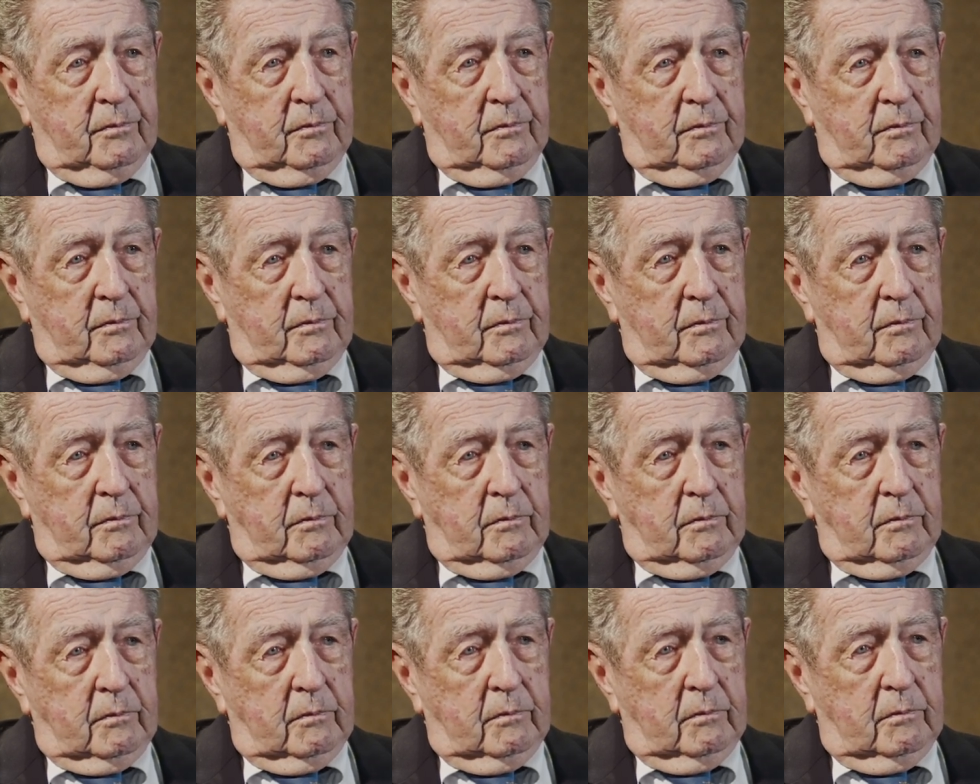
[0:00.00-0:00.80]
What's it
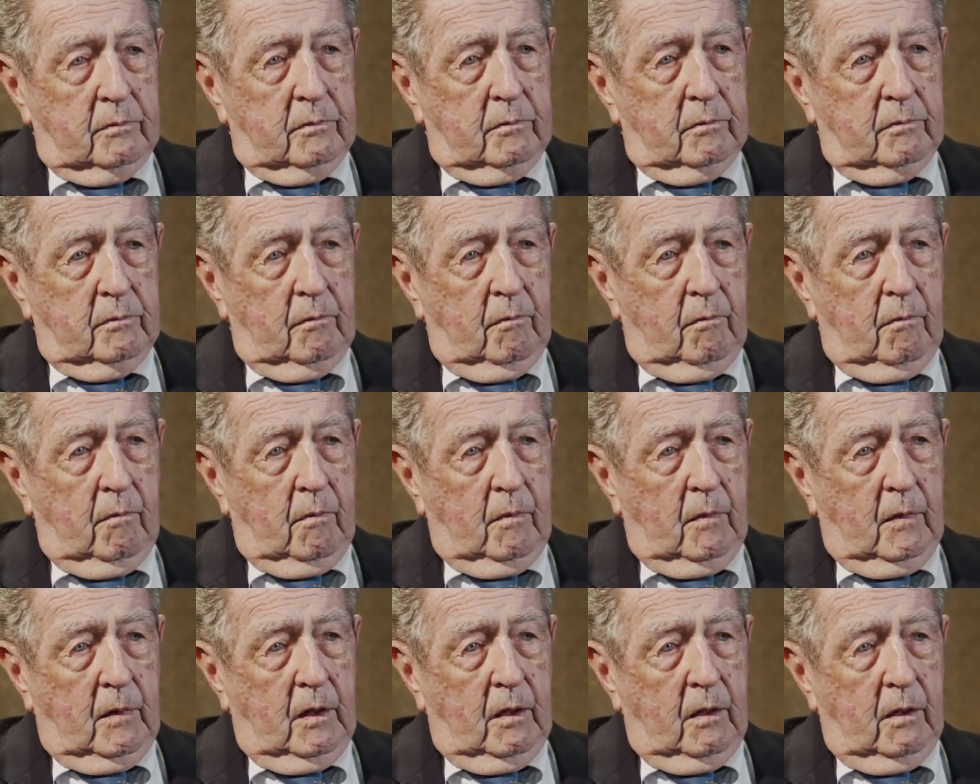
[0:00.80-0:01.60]
like playing a
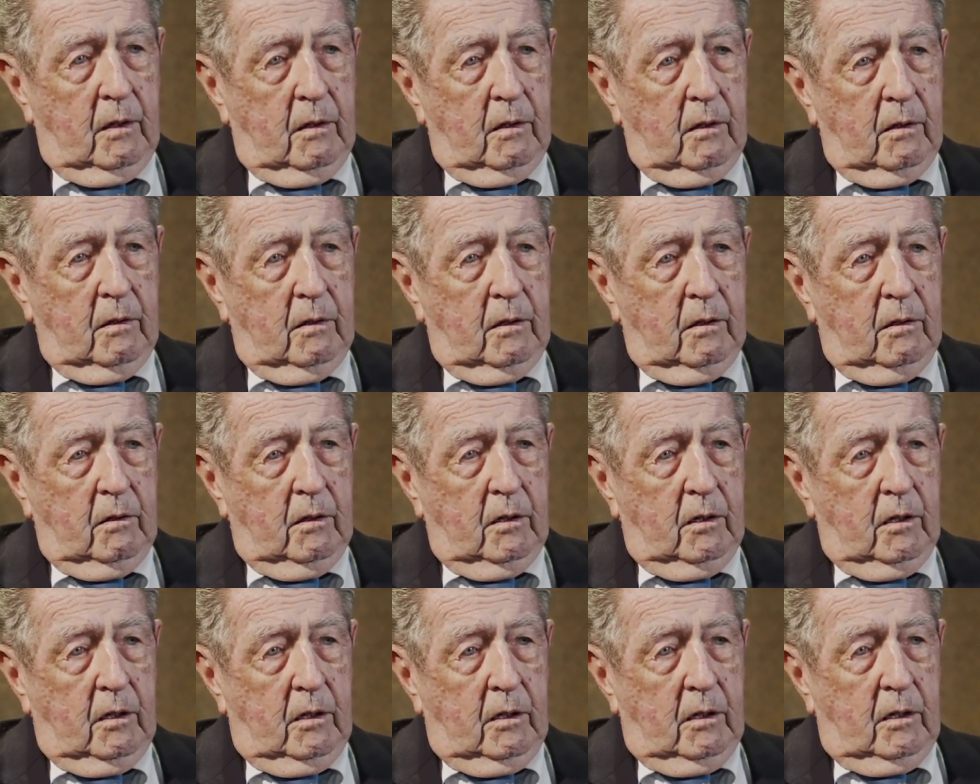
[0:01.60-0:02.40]
major varsity
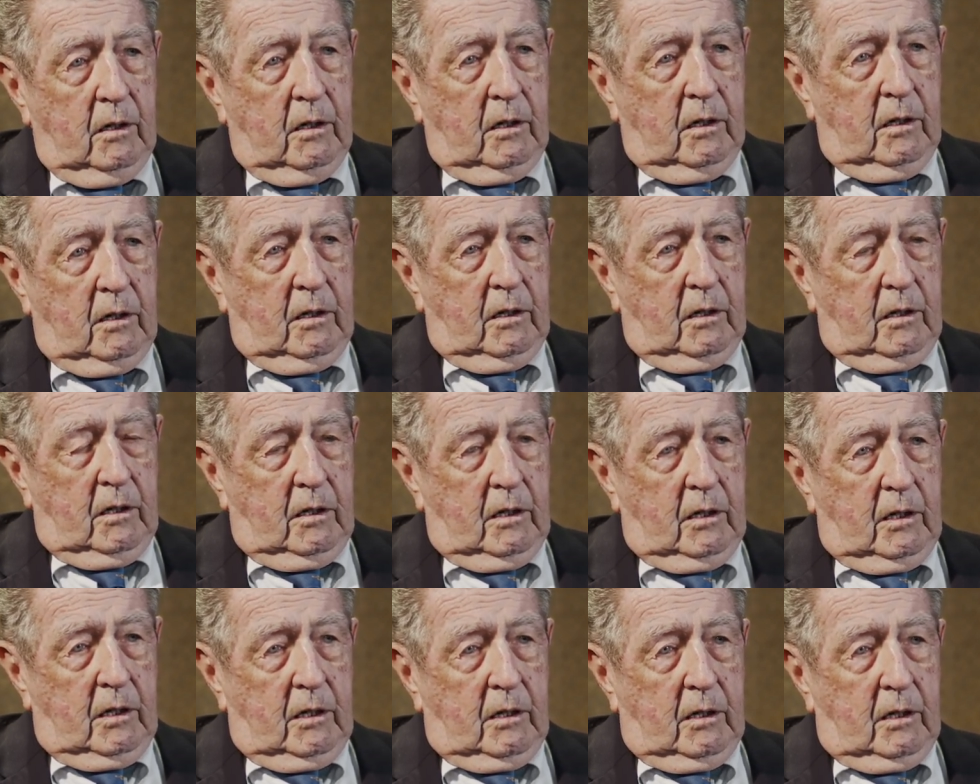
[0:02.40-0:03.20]
sport at a military
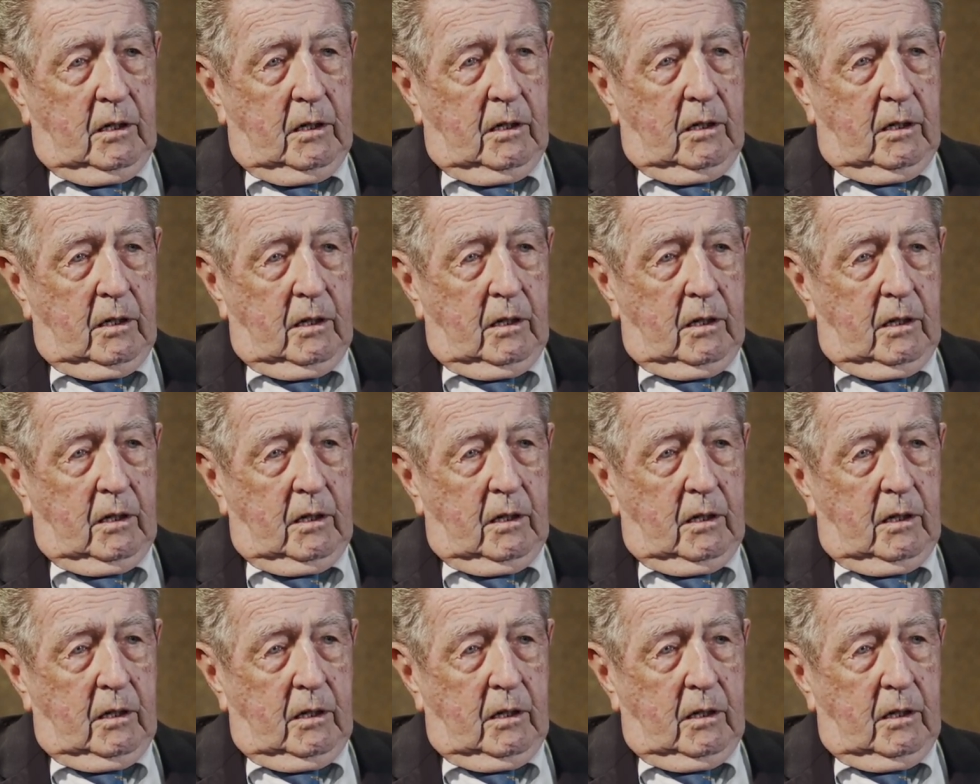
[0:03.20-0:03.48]
academy?